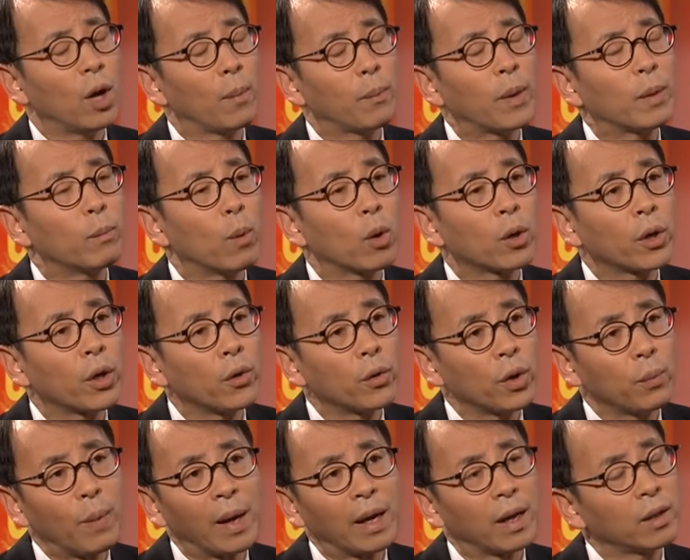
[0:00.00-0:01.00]
a bit more
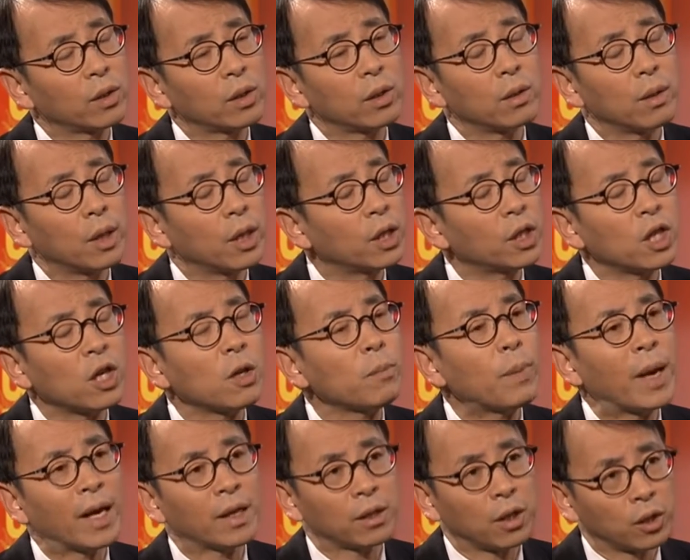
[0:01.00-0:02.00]
QE, but its
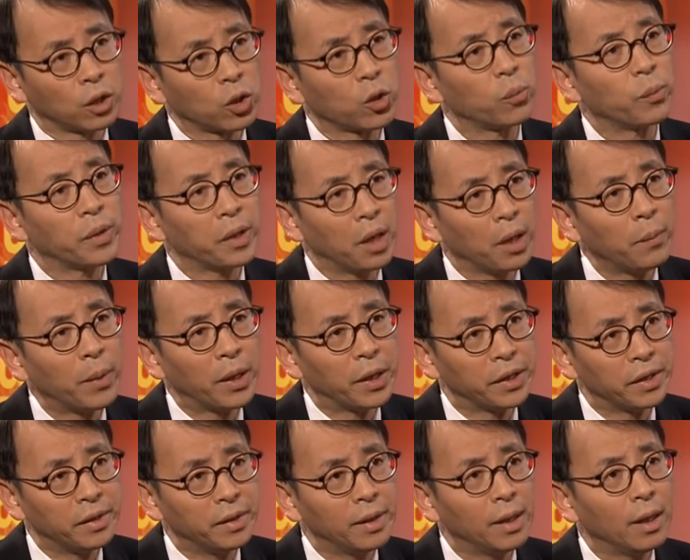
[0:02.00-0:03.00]
impact is going to be limited.
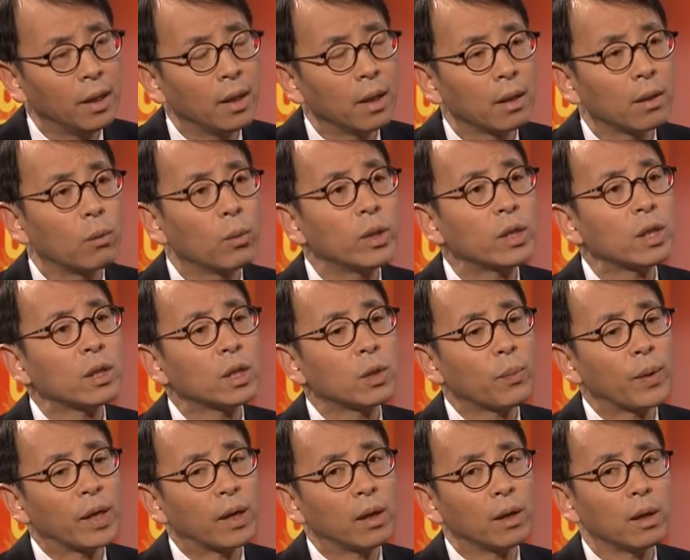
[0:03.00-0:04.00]
The reason is
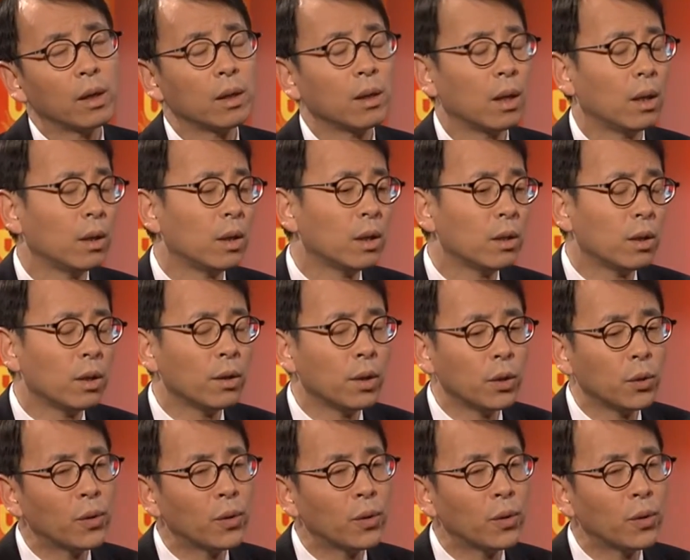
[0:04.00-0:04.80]
because in the